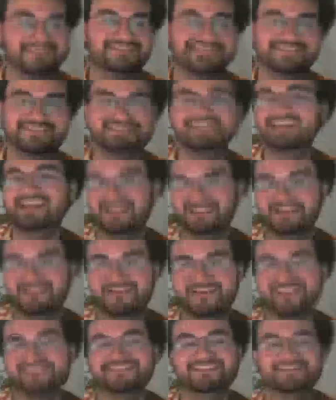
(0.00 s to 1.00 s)
It's kind of
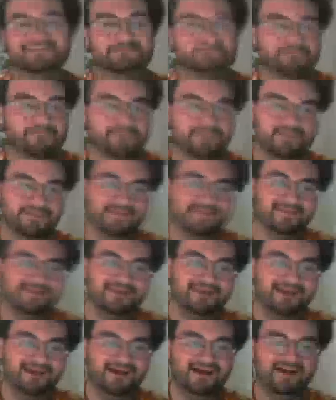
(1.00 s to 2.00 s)
crazy.
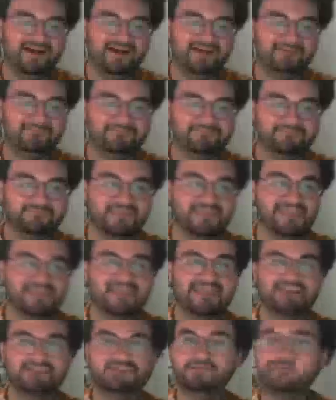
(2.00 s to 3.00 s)

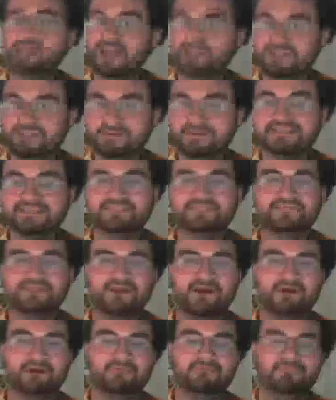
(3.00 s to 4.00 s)
And graduates
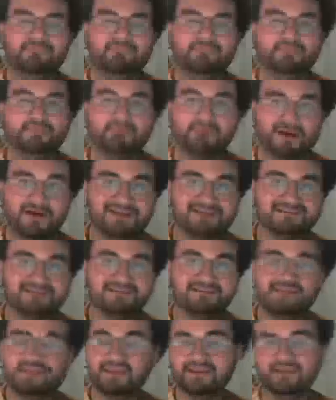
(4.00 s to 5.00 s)
from Boston
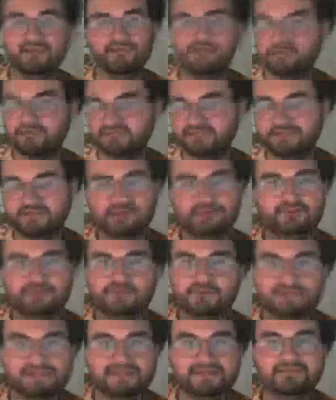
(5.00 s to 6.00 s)
and, of course, all of New
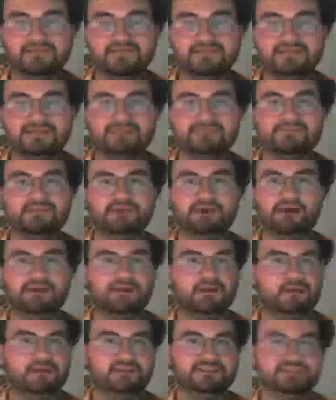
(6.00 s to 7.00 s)
England have gone
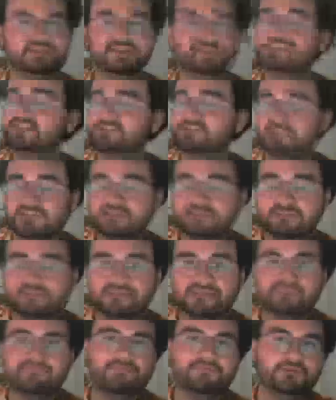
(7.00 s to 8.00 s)
on to be extremely
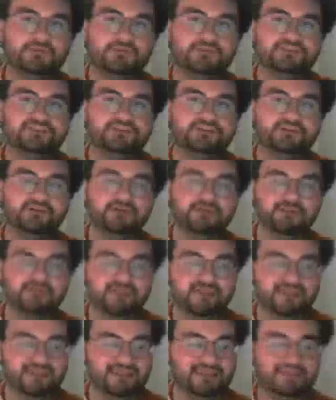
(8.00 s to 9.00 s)
influential
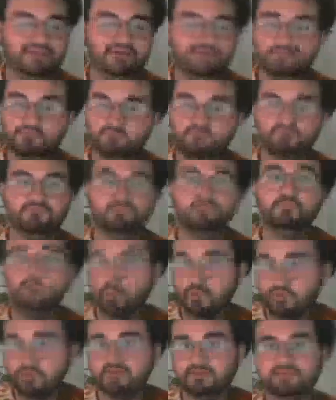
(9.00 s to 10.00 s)
in the
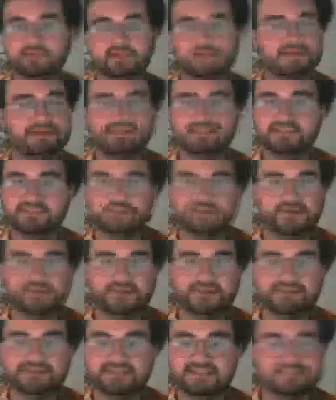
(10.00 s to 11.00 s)
world, not just the United
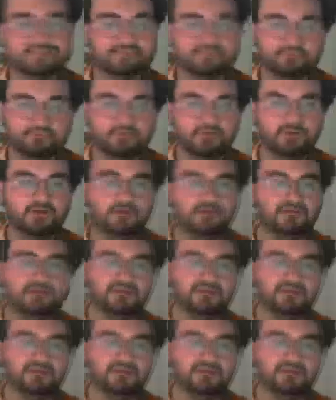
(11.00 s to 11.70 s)
States, but the world.